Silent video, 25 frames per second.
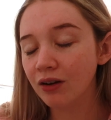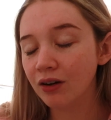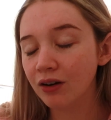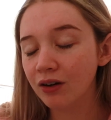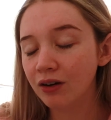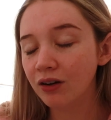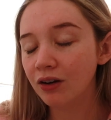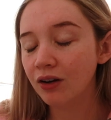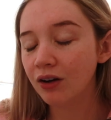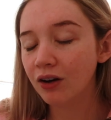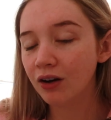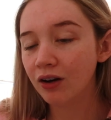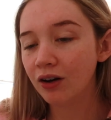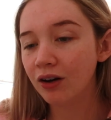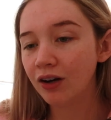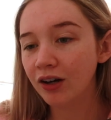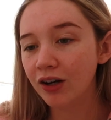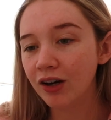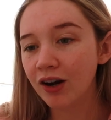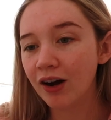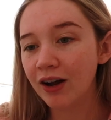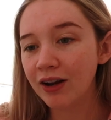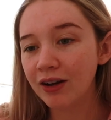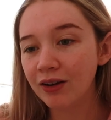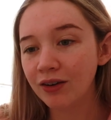don't know.
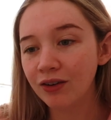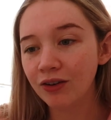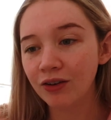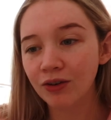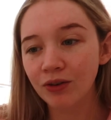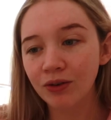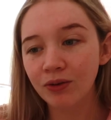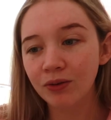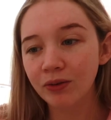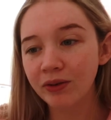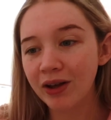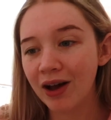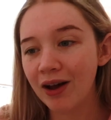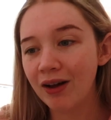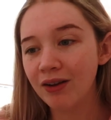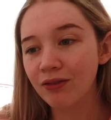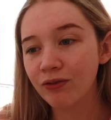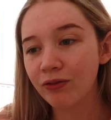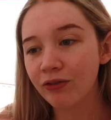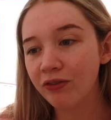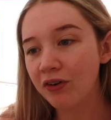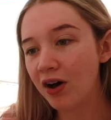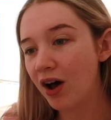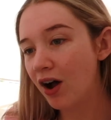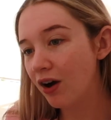I didn't Google
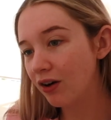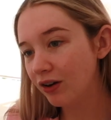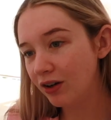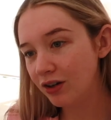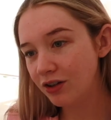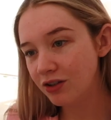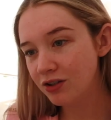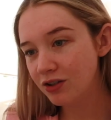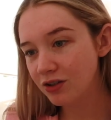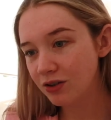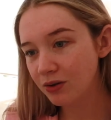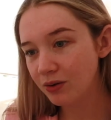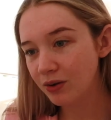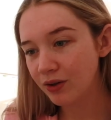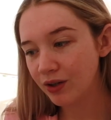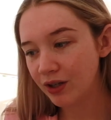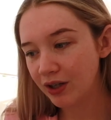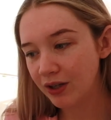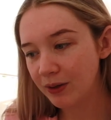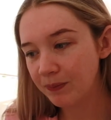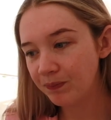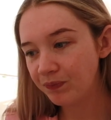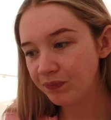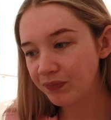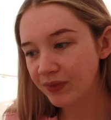that far into
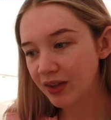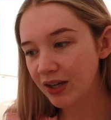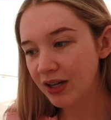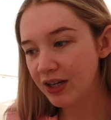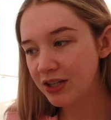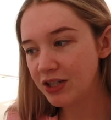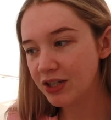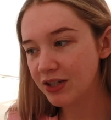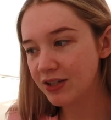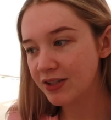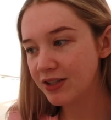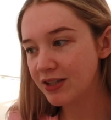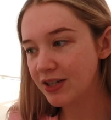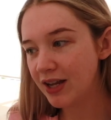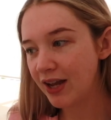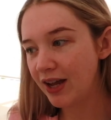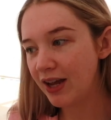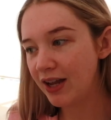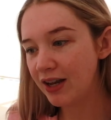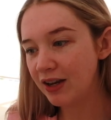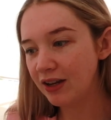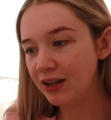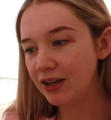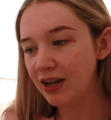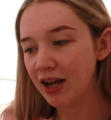it. It just
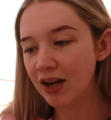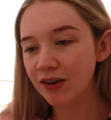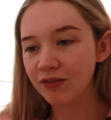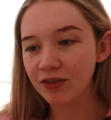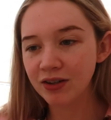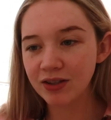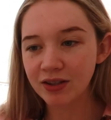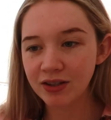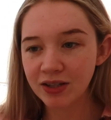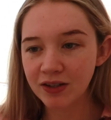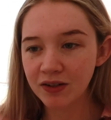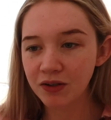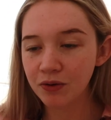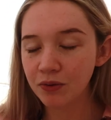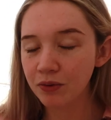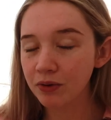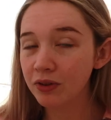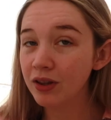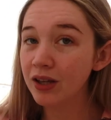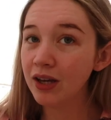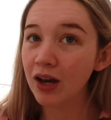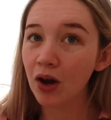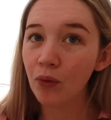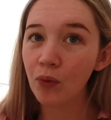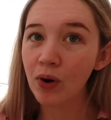said in every single
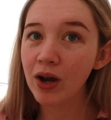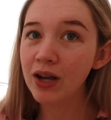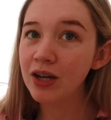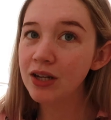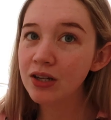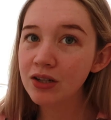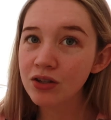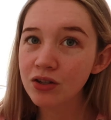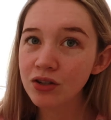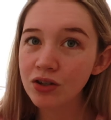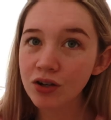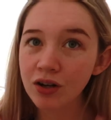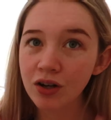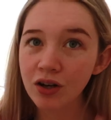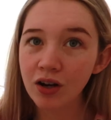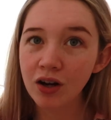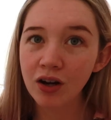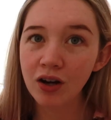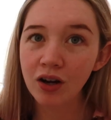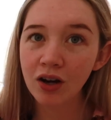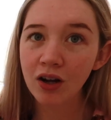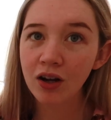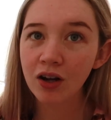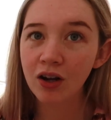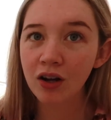thing I went
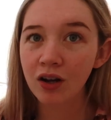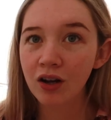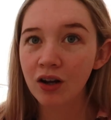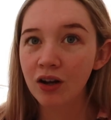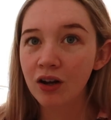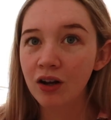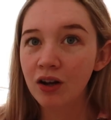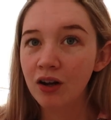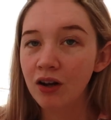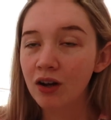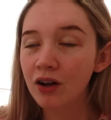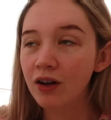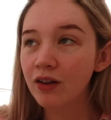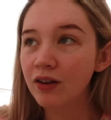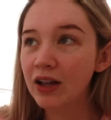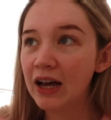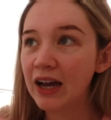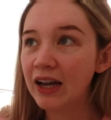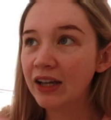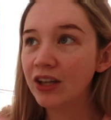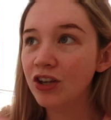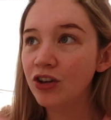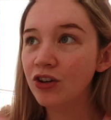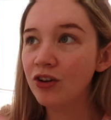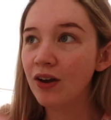into,
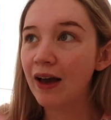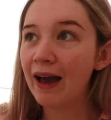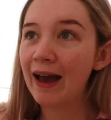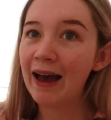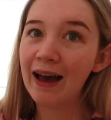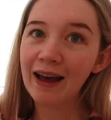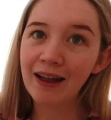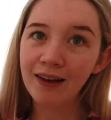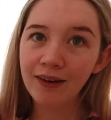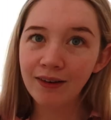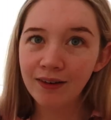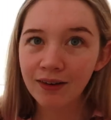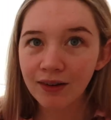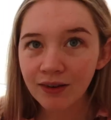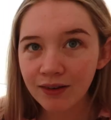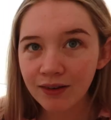like, you add